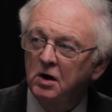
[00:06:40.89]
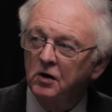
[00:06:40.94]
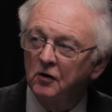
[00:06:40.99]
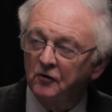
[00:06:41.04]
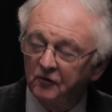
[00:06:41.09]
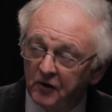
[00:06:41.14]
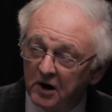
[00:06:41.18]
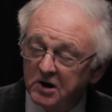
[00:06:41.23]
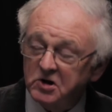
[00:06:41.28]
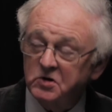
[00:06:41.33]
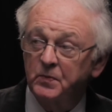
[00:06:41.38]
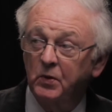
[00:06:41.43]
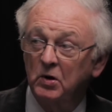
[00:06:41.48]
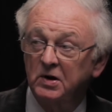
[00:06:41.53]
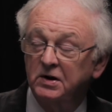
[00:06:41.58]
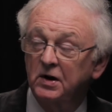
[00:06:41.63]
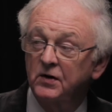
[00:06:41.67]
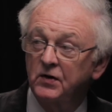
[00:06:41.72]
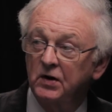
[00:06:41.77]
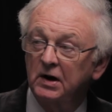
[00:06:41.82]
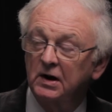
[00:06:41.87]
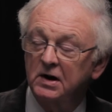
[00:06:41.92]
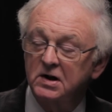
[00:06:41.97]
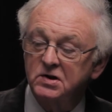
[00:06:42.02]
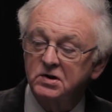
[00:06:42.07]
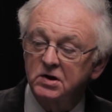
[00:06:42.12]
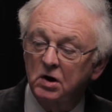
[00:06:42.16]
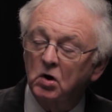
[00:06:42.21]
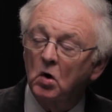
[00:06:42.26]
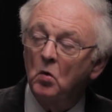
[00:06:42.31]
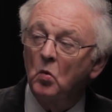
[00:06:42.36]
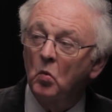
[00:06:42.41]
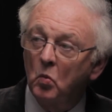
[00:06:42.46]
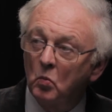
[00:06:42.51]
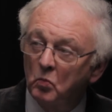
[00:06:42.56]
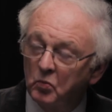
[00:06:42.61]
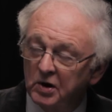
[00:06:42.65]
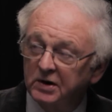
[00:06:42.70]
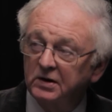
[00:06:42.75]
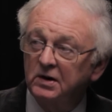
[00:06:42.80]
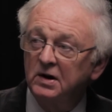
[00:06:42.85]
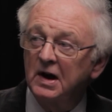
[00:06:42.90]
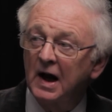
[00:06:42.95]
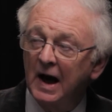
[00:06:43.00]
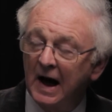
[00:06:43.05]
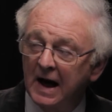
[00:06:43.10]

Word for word: The first point, I think, is that Britain